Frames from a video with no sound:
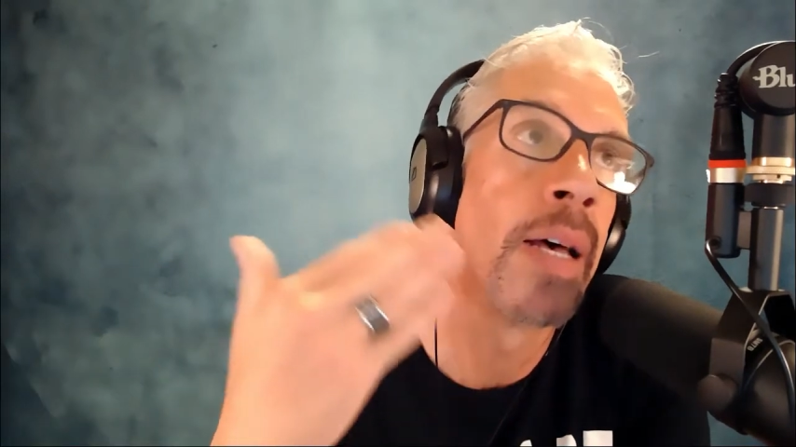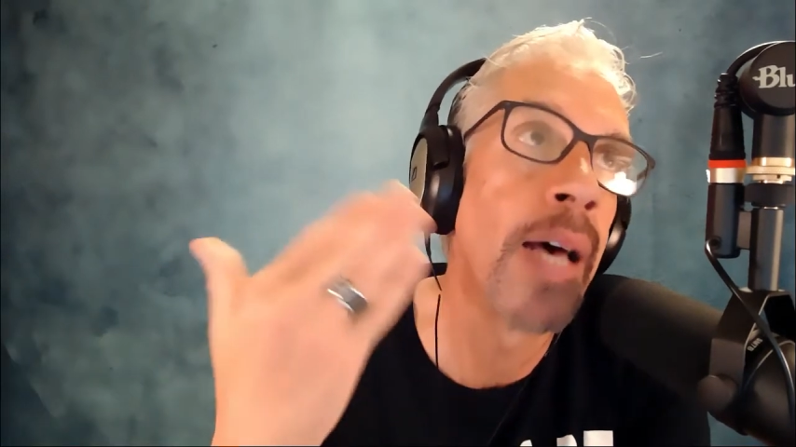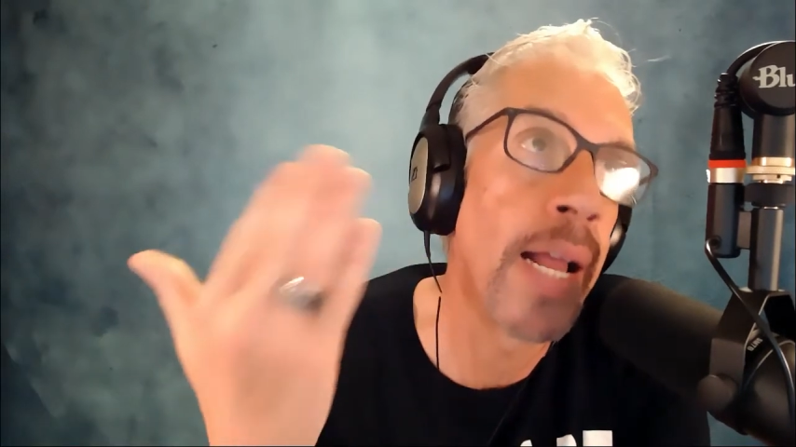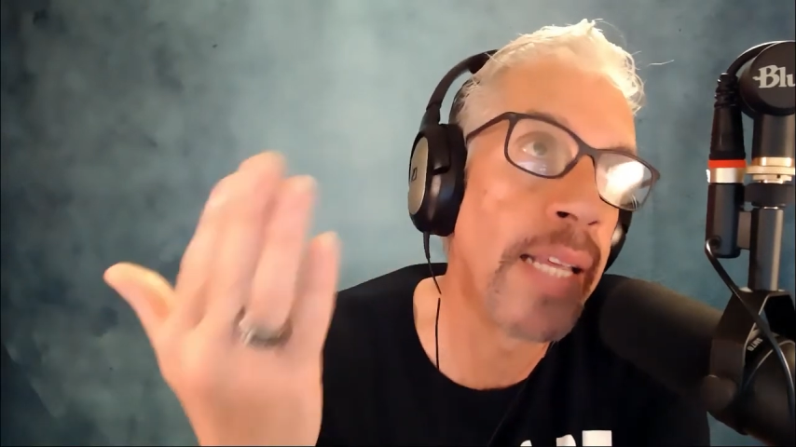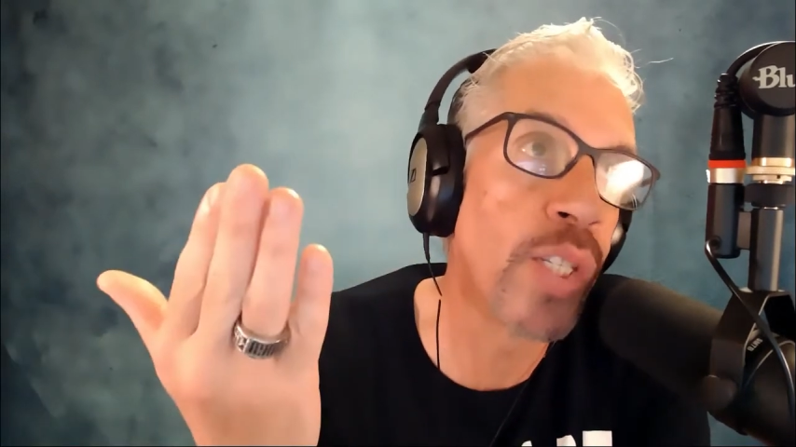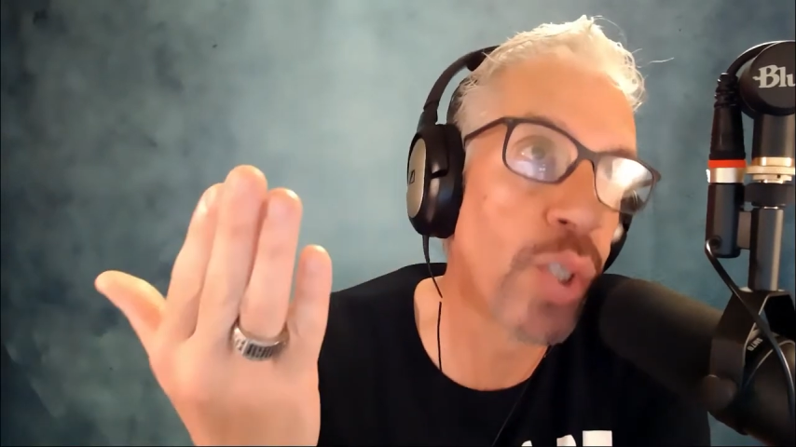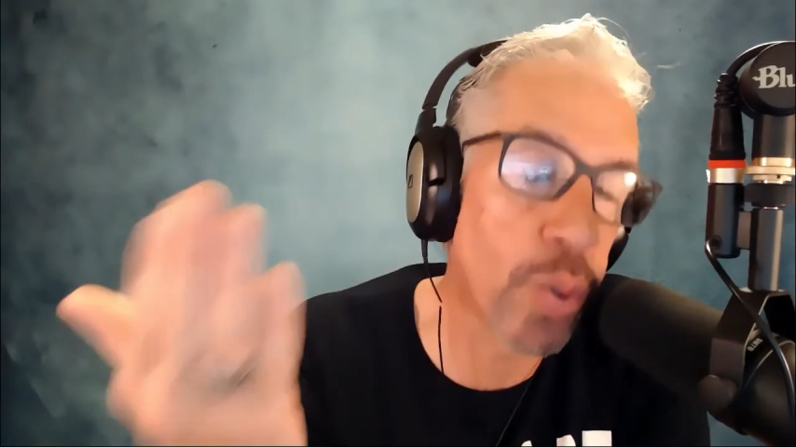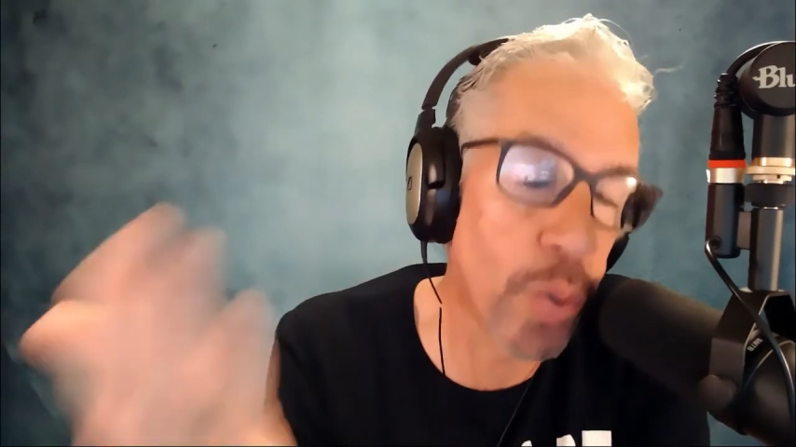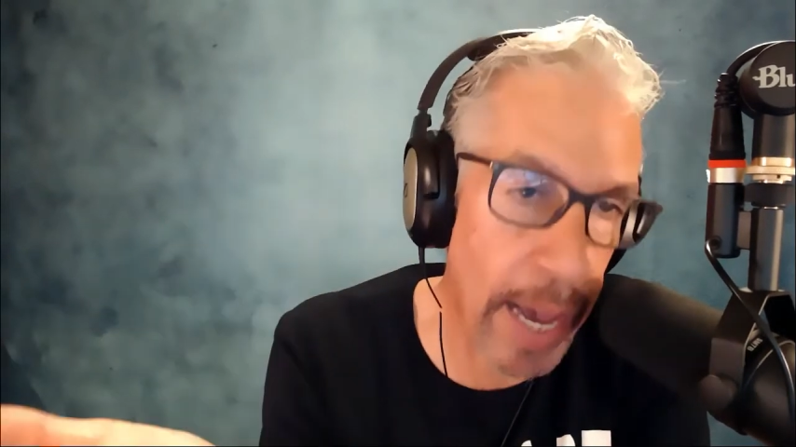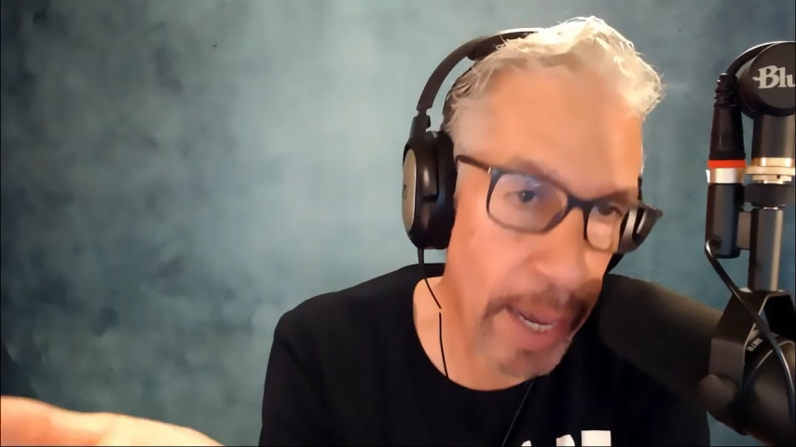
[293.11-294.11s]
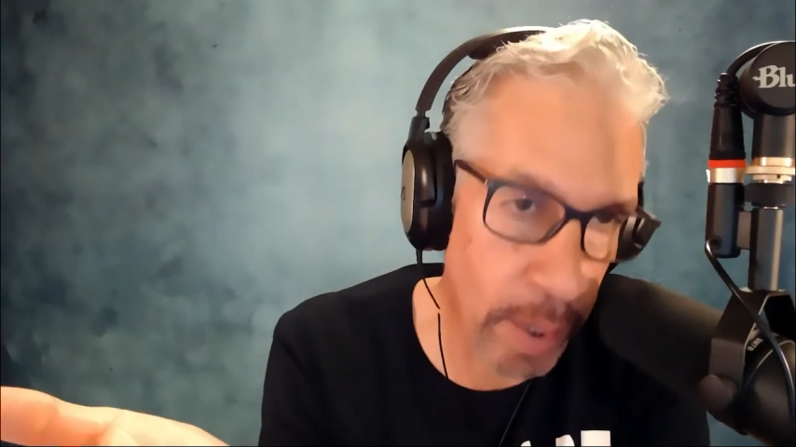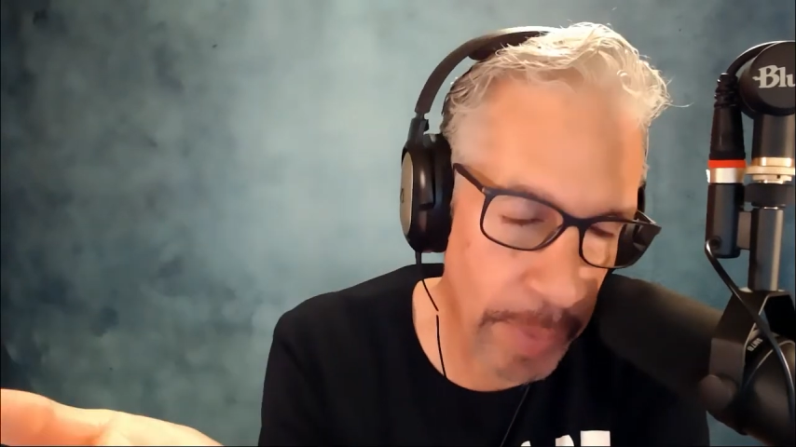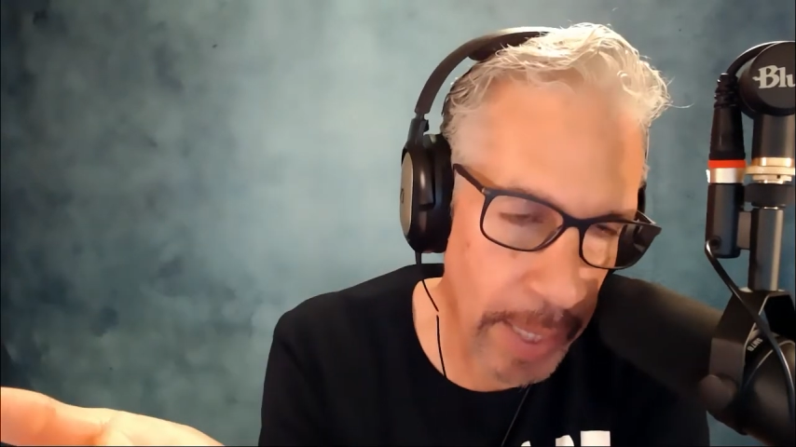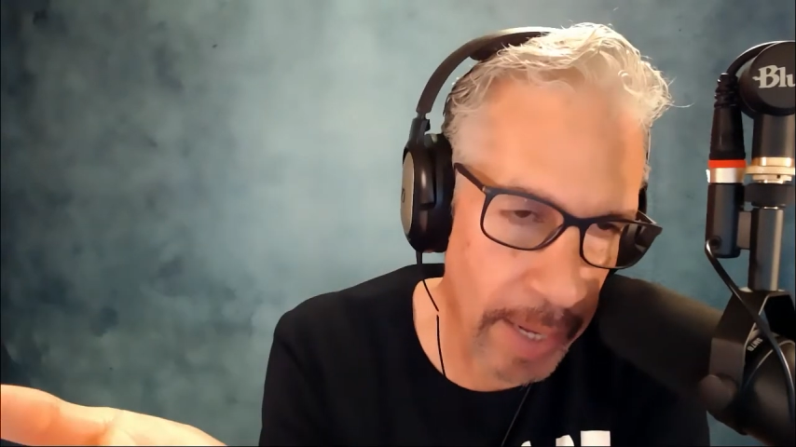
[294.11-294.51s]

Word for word: At least try to be